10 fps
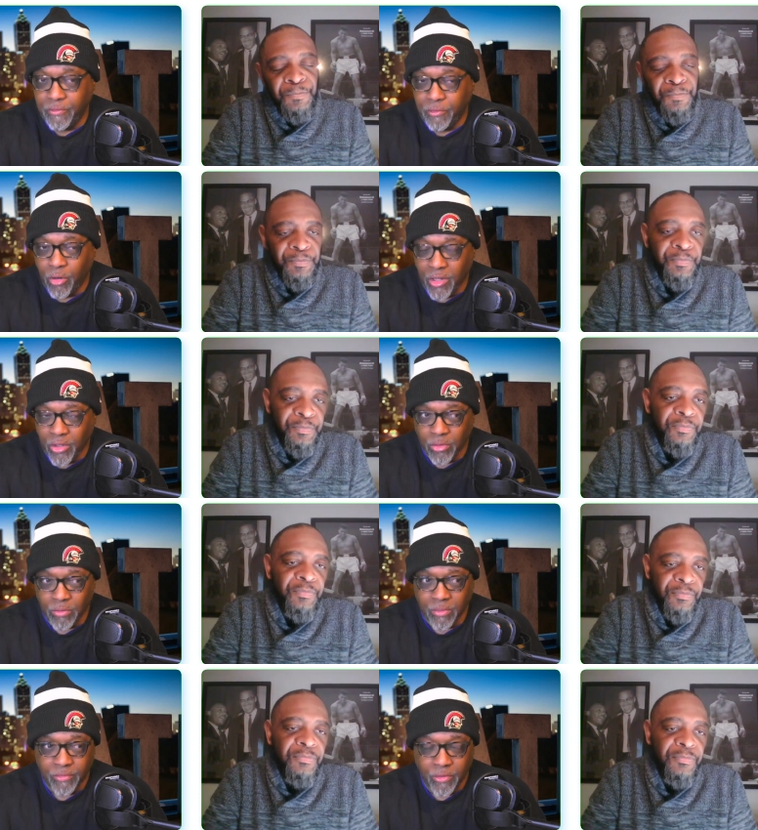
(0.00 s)
Speaker 1: for a
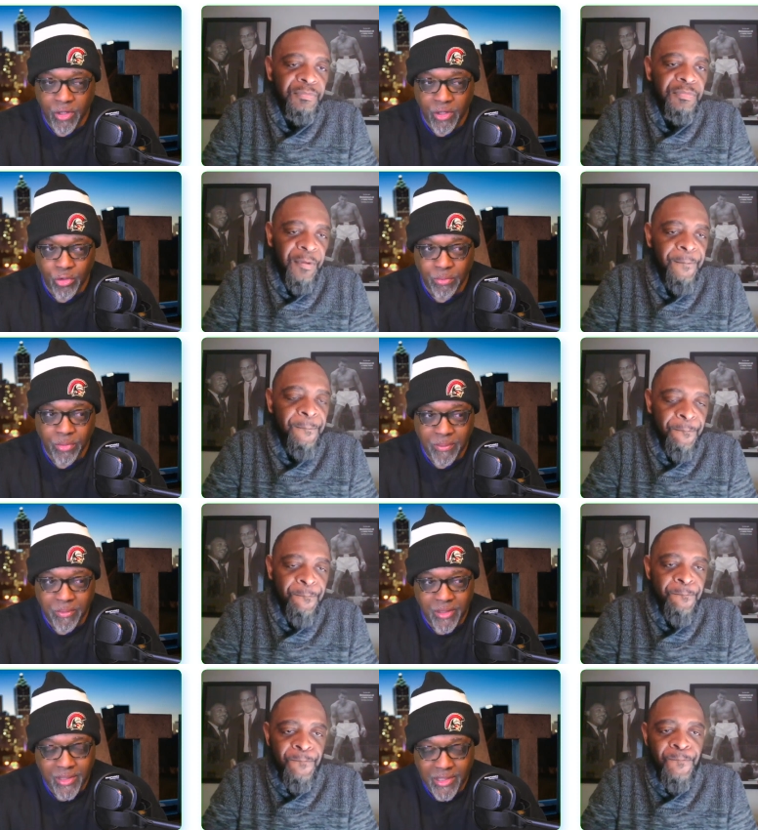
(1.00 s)
little for a little bit
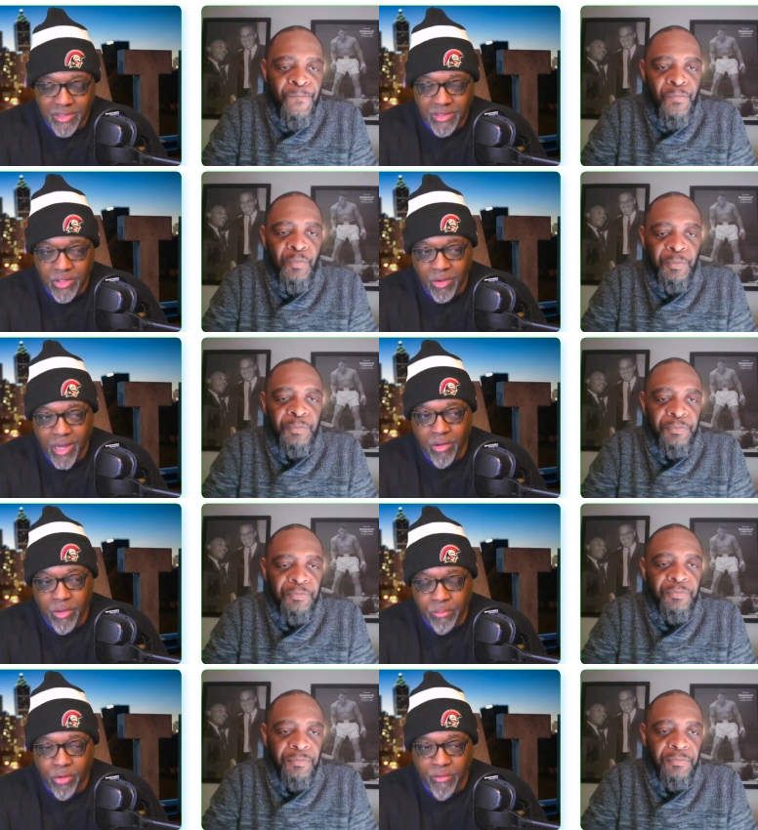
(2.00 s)
because I just know how
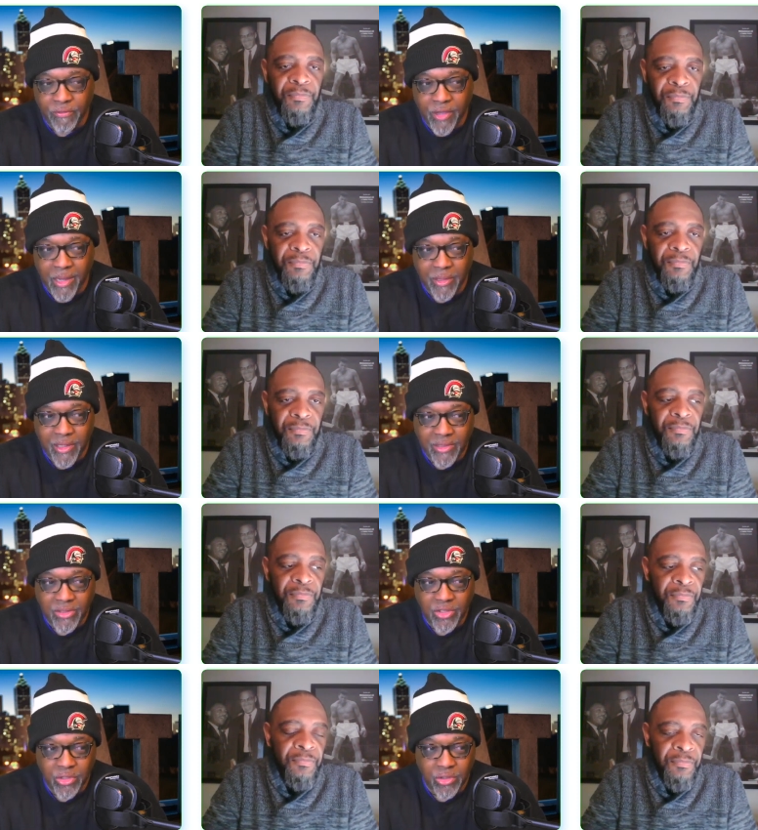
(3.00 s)
important family is
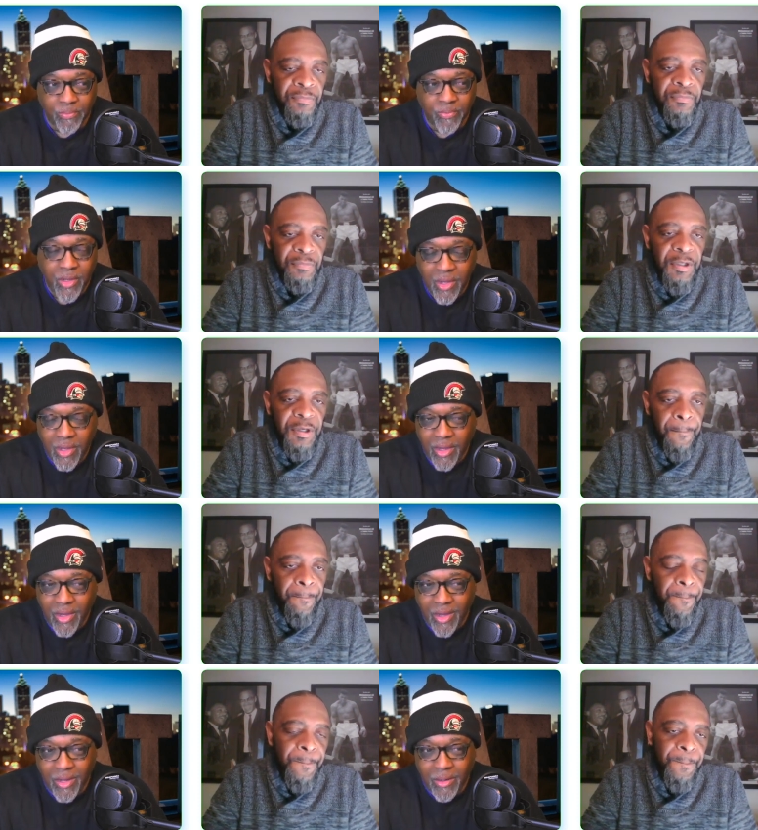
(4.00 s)
to you. Yeah.
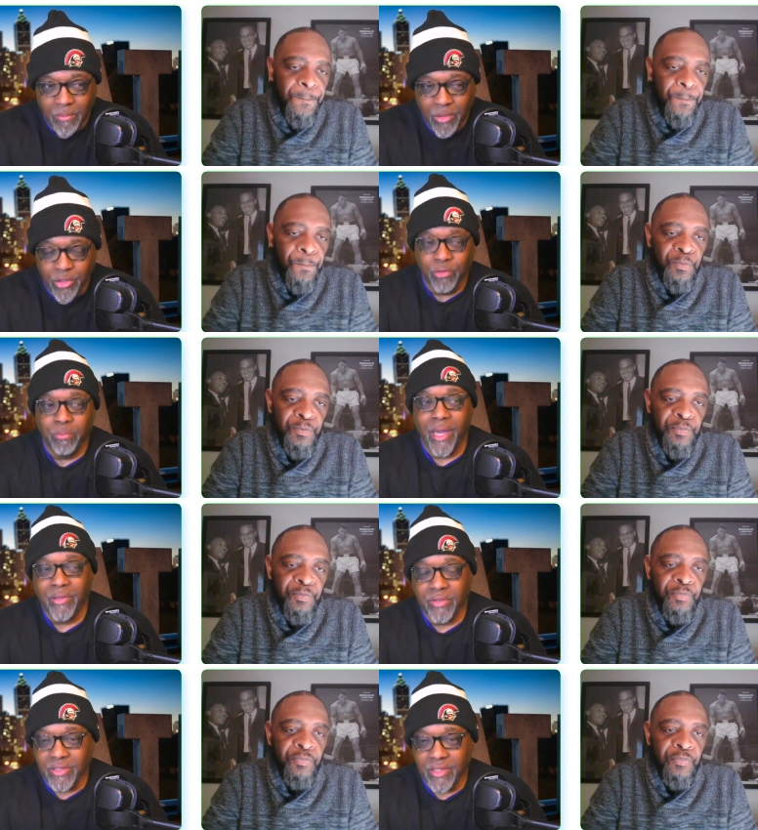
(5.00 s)
Um, but you
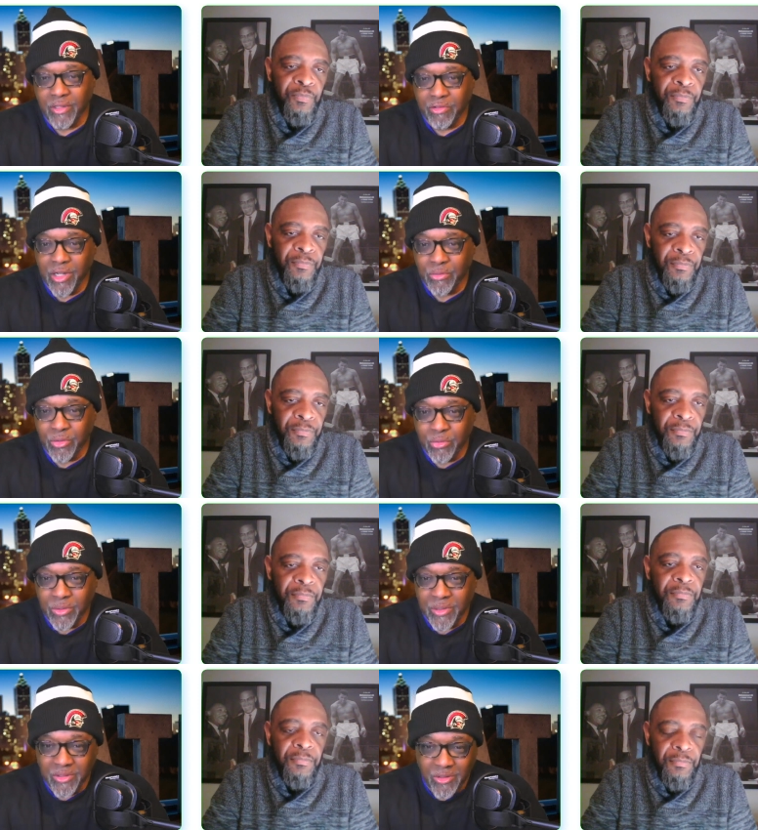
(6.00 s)
met this incredible
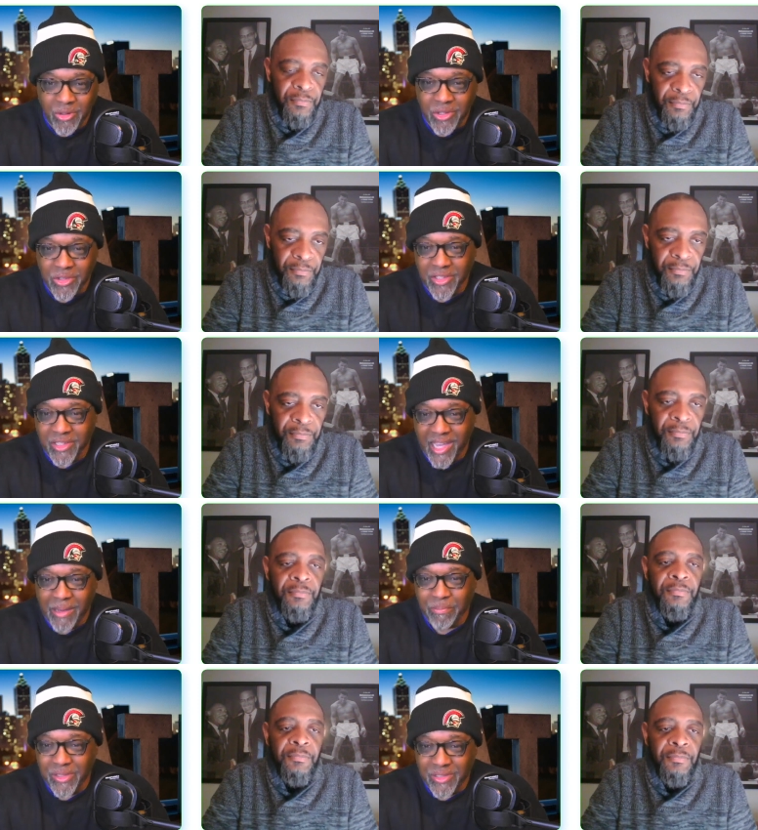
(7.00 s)
woman on the
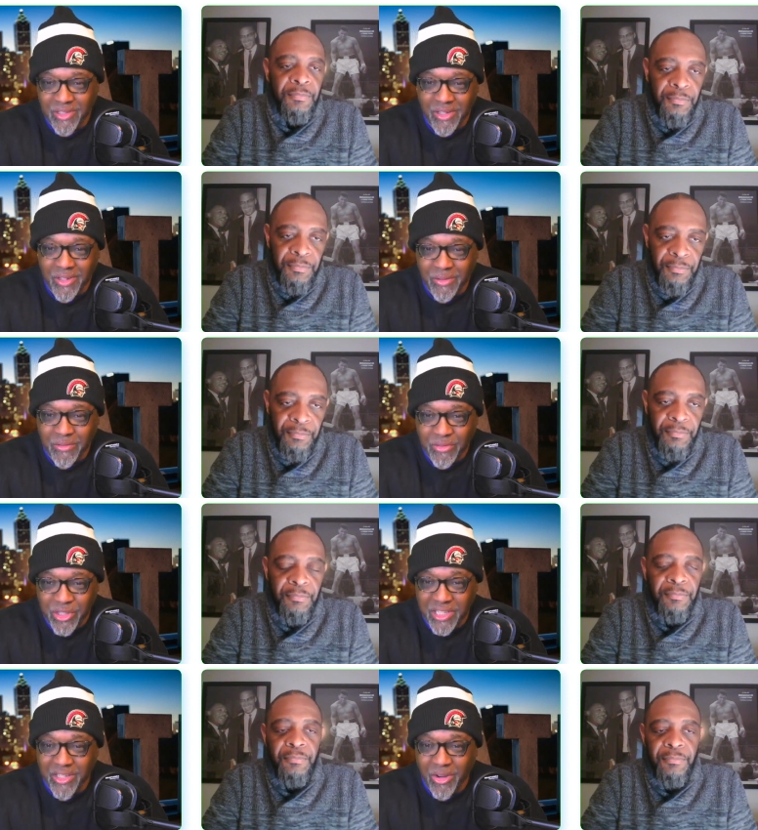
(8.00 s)
campus of
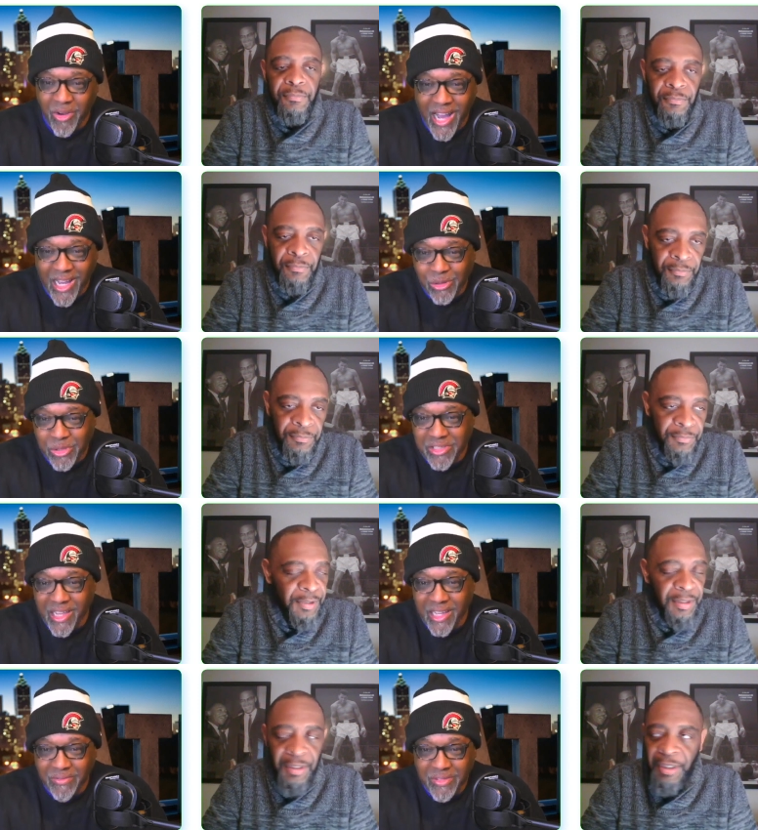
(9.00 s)
the Ohio
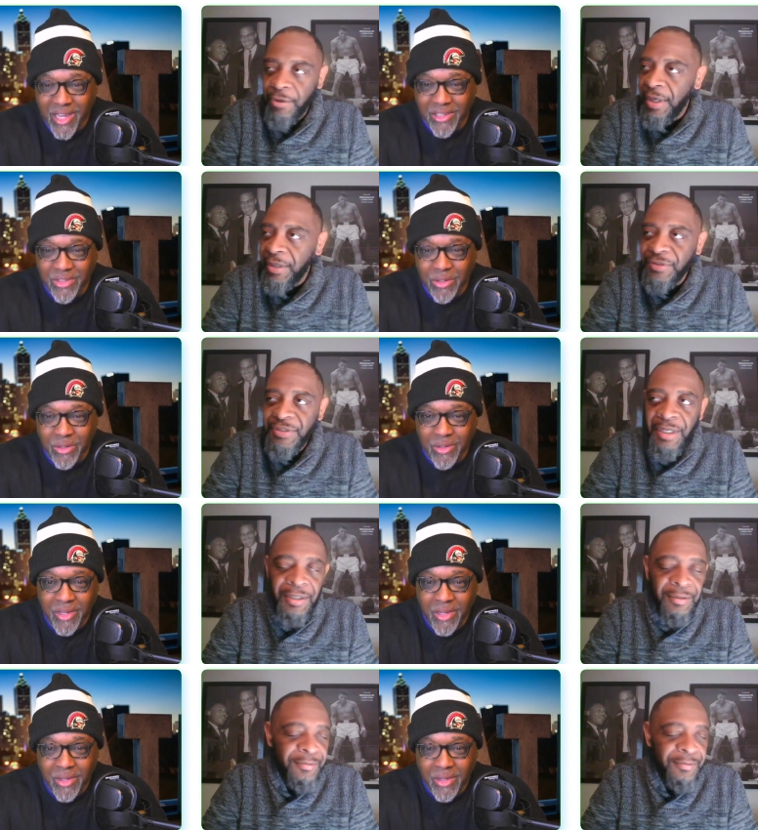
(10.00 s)
State. The Dr. Ohio State.